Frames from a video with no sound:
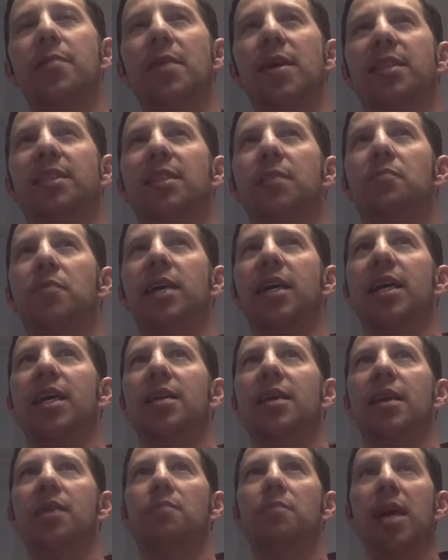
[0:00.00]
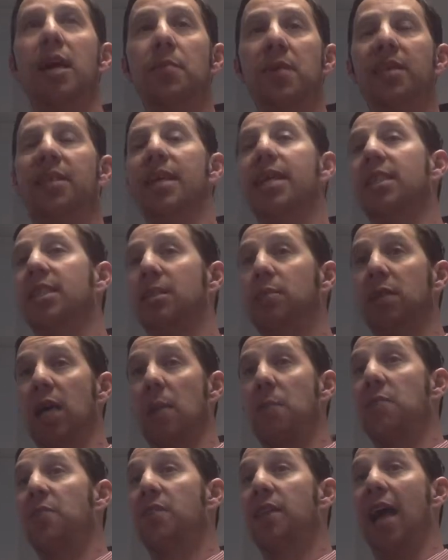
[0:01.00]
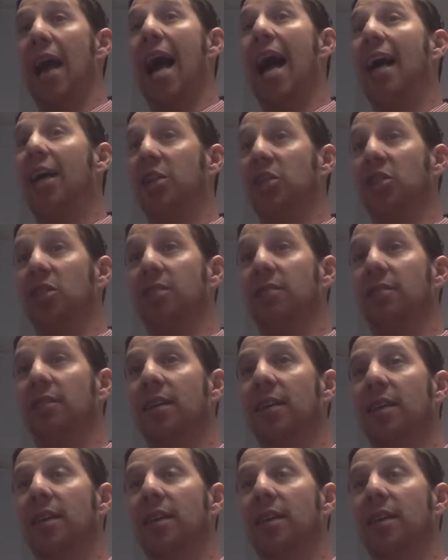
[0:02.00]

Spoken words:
about something and maybe take some type of an action.